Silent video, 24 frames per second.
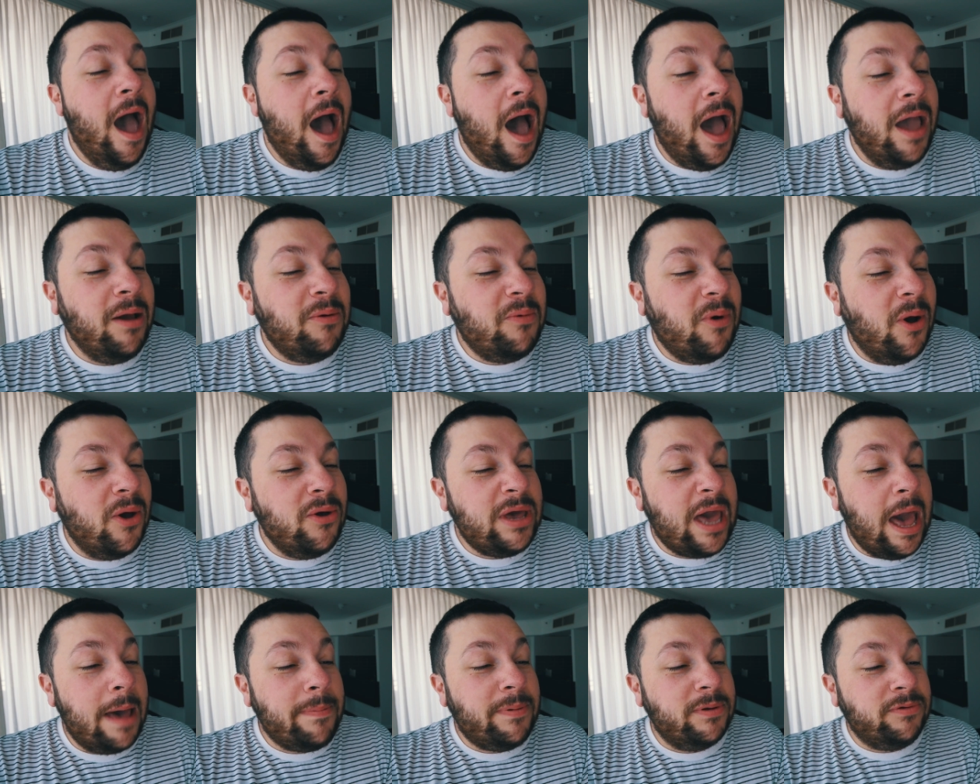I
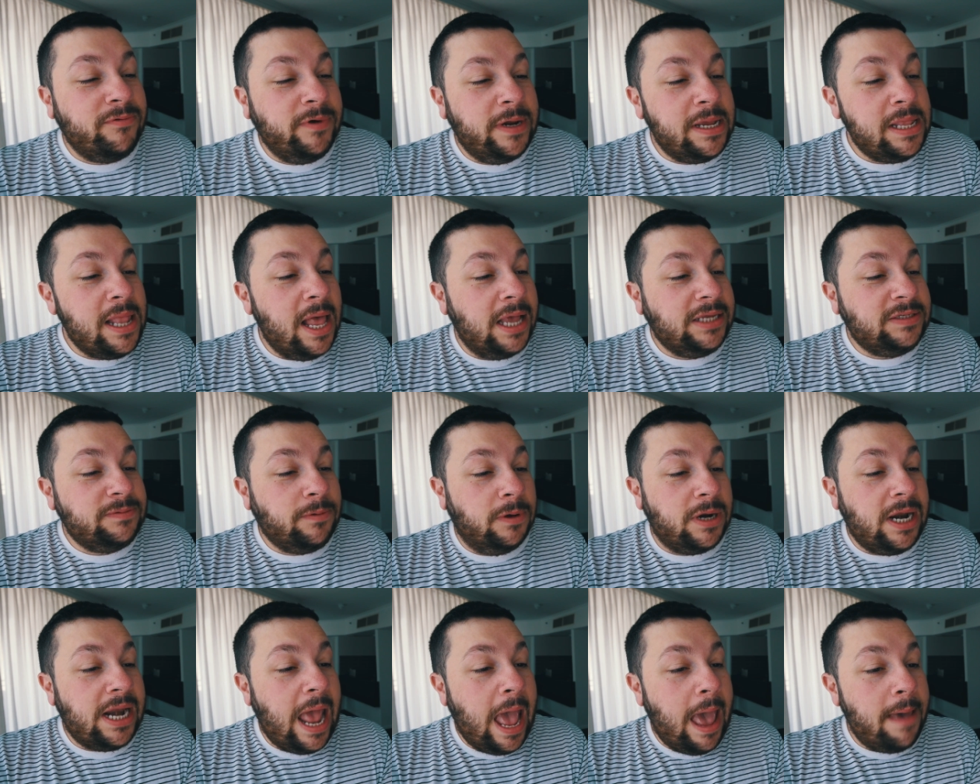woke up and realized
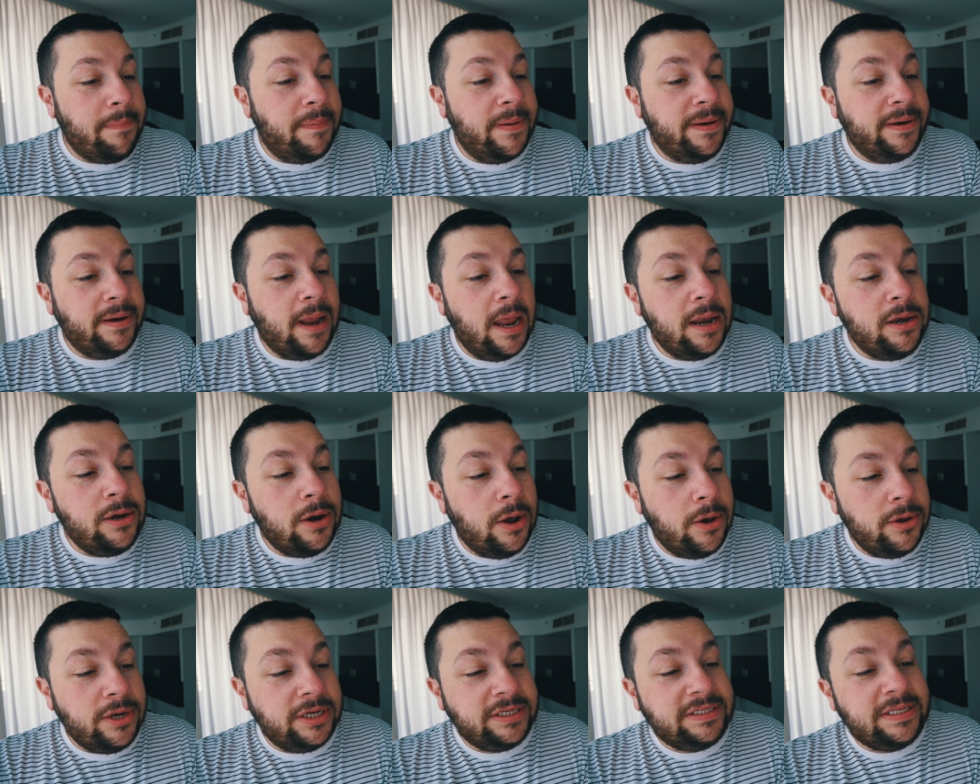what had happened and
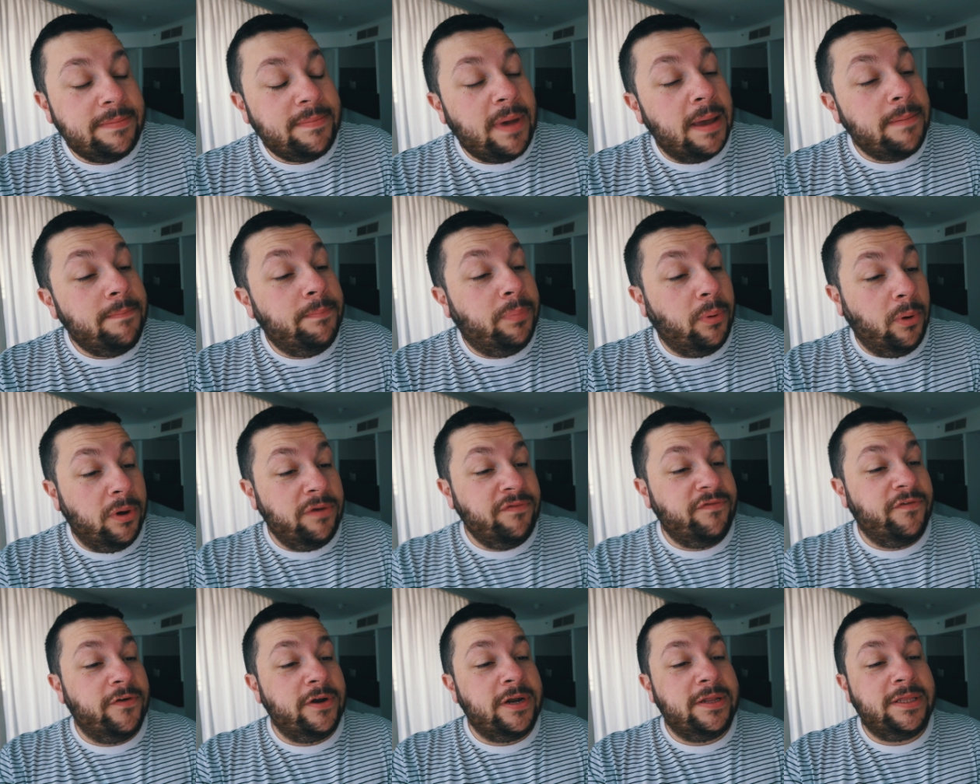noticed that my
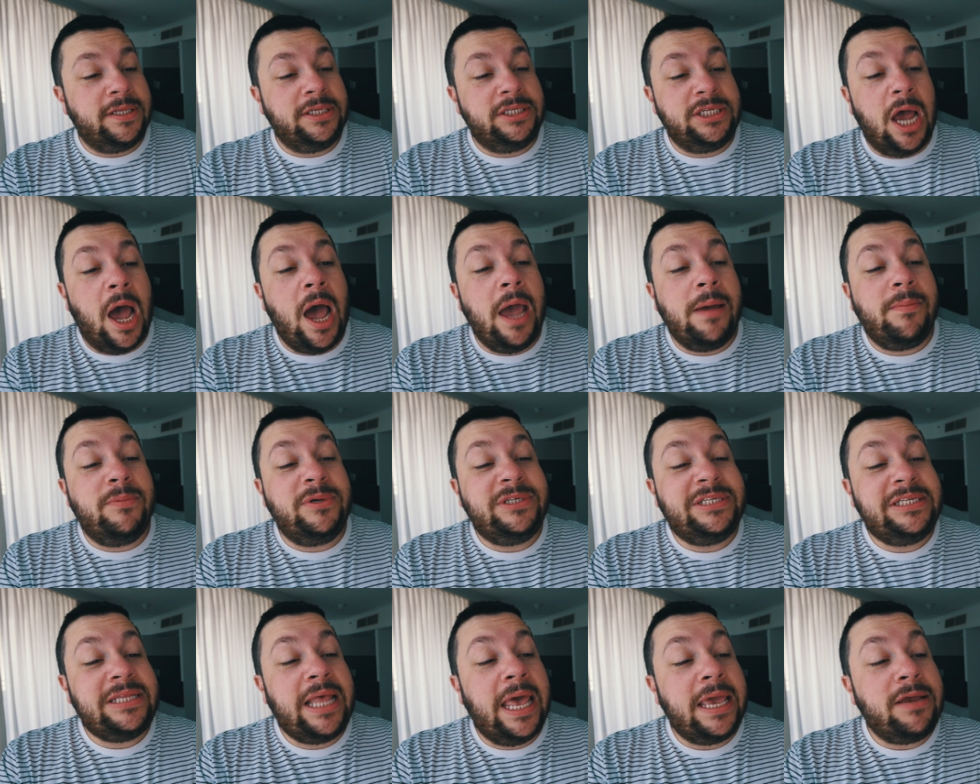boyfriend at the time
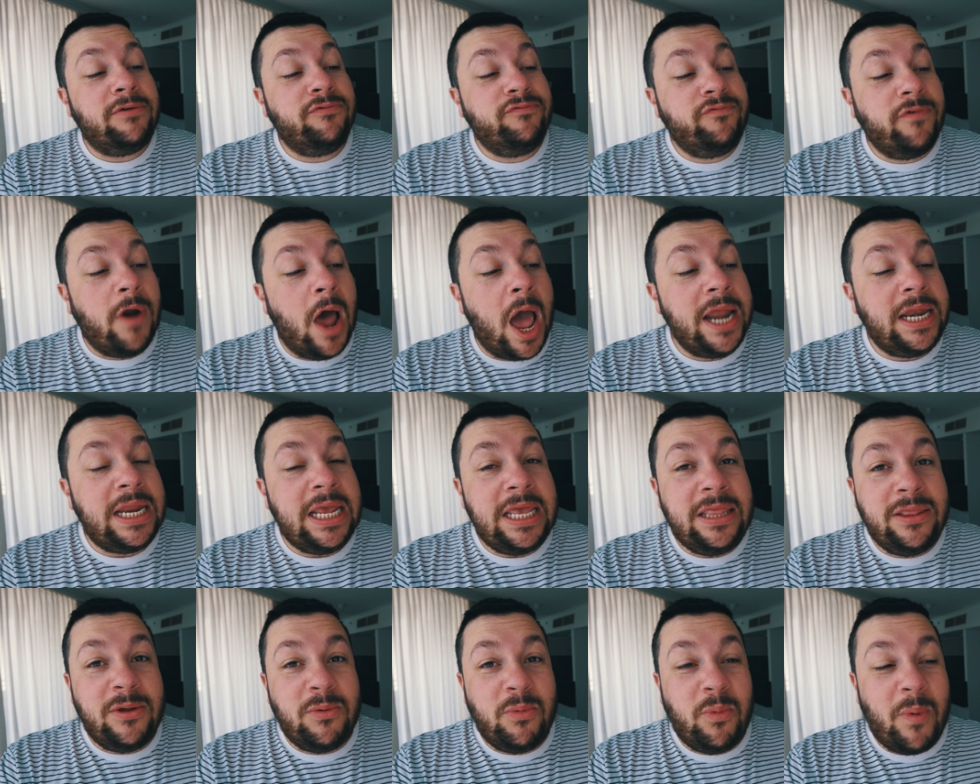was laying right
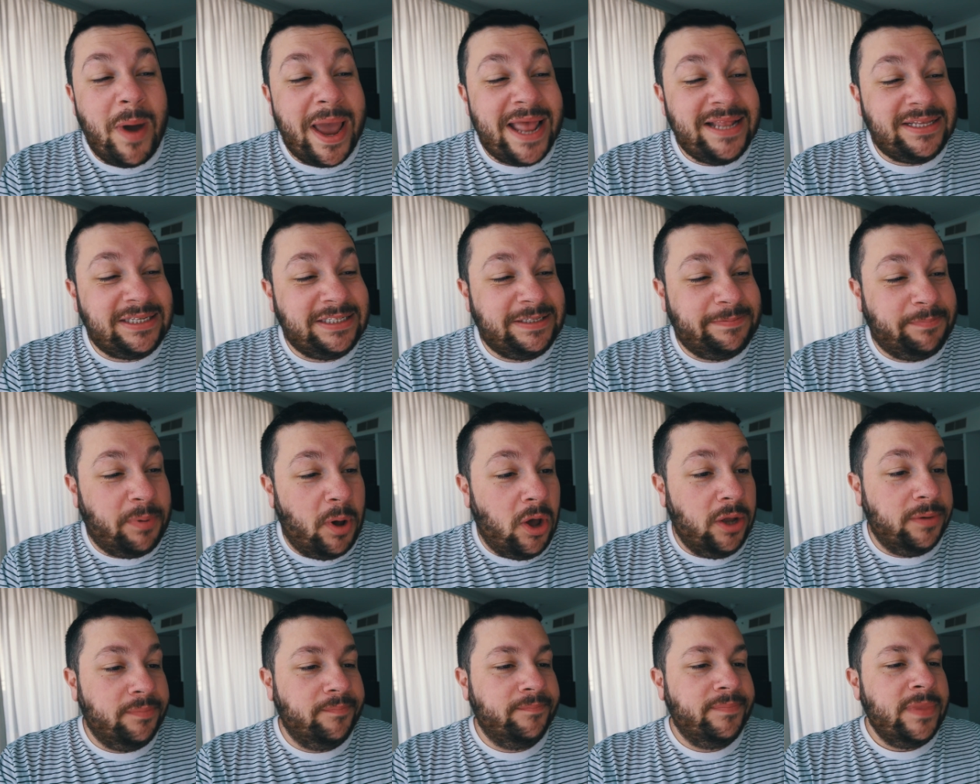in the wet
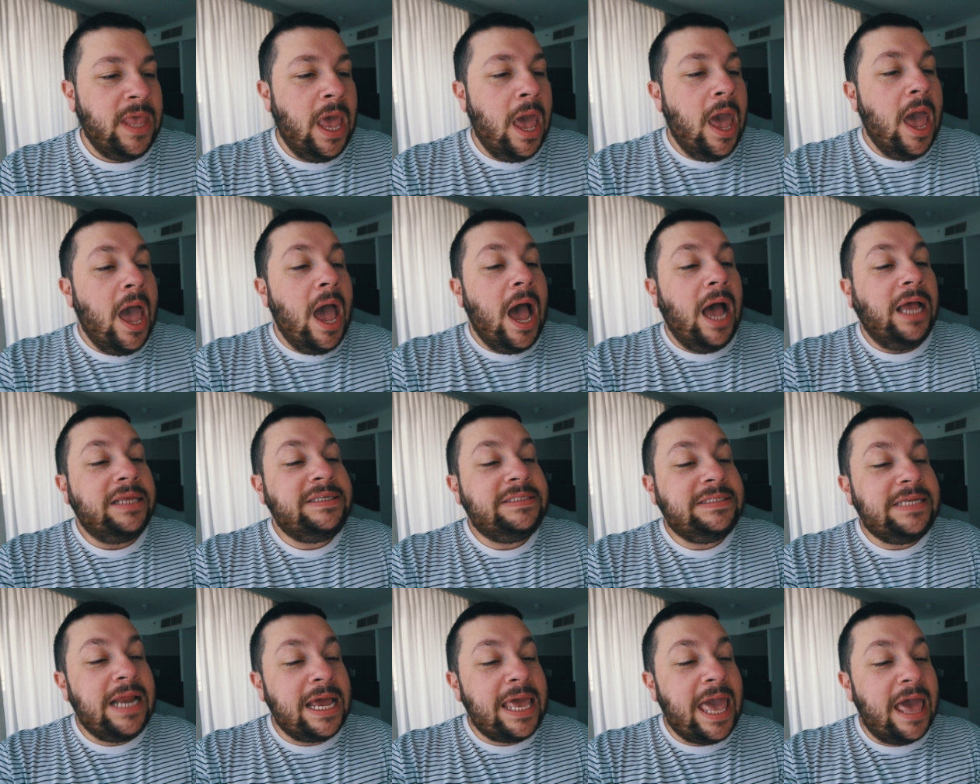spot. I
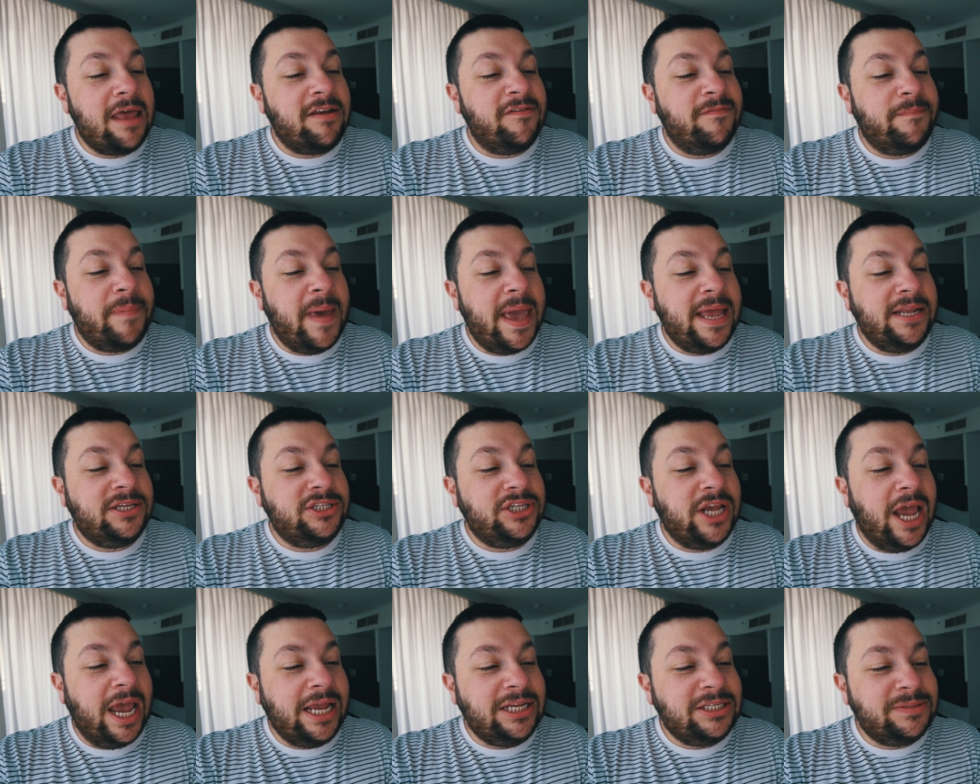snuck out of bed,
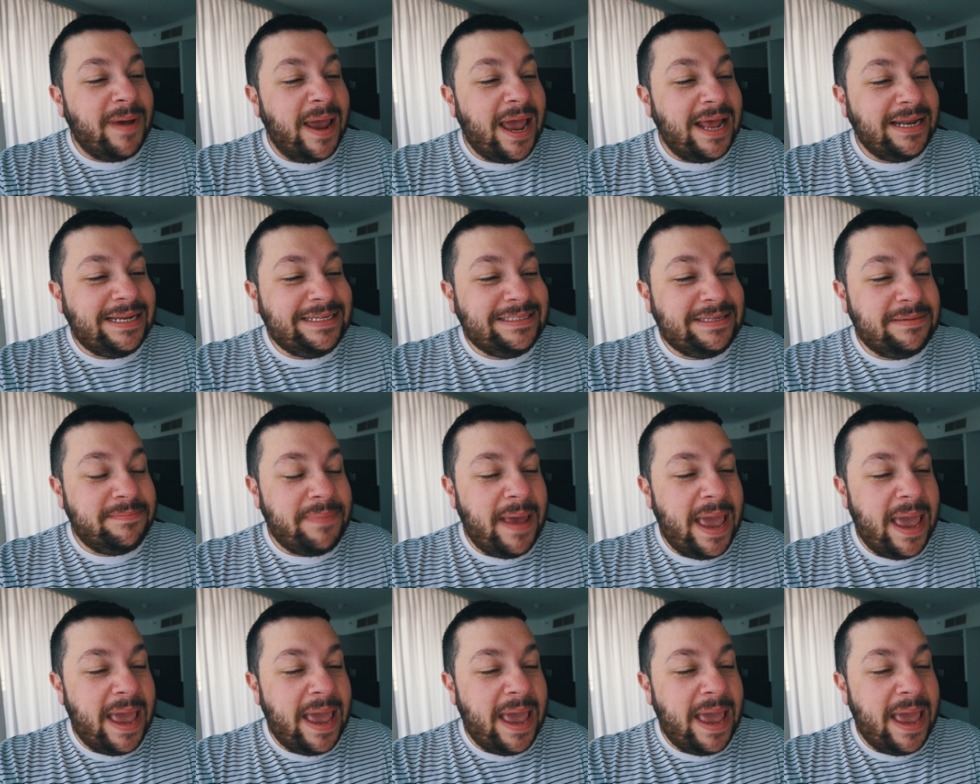changed my undies and